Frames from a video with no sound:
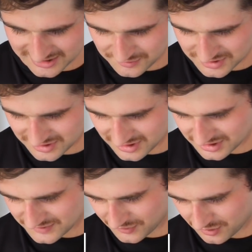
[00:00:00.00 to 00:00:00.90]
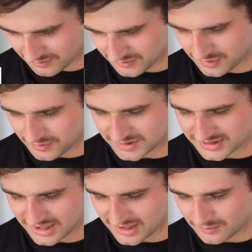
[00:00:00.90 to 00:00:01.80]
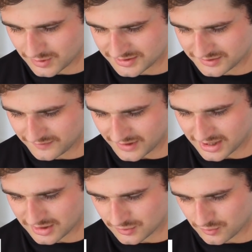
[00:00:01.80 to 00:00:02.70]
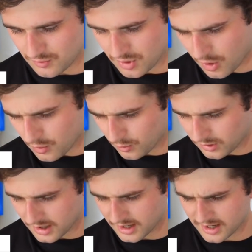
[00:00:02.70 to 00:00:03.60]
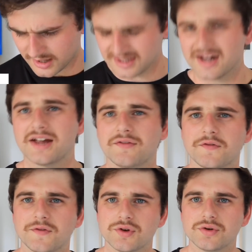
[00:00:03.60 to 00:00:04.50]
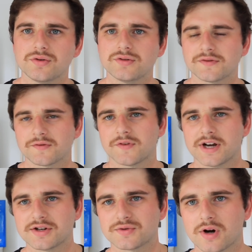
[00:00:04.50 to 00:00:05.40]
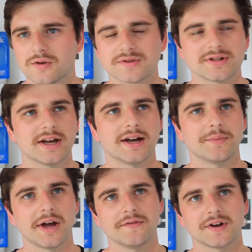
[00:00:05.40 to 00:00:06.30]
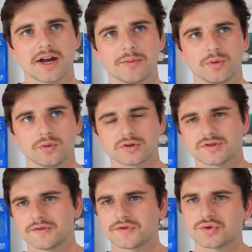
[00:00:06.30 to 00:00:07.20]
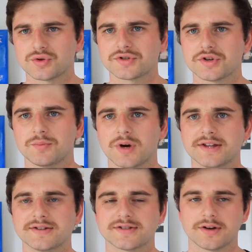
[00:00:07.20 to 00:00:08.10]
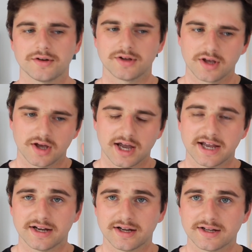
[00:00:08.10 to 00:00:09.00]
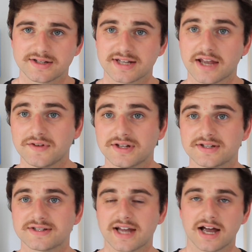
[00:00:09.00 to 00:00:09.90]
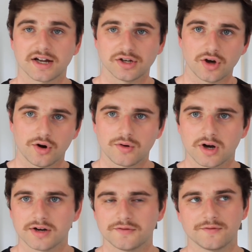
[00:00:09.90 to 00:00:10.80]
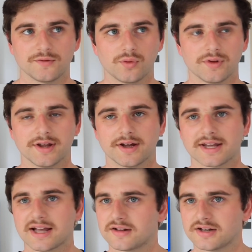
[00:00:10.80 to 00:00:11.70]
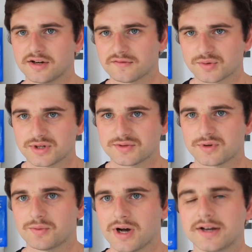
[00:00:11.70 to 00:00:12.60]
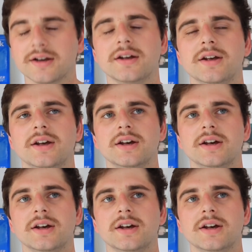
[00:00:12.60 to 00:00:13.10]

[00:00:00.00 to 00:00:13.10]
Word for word: Next question is from Hubert T. What is your financial goal? Yeah, I have a few different financial goals. I have a couple sort of shorter term ones. So I had a savings target goal kind of for the calendar year of 2021.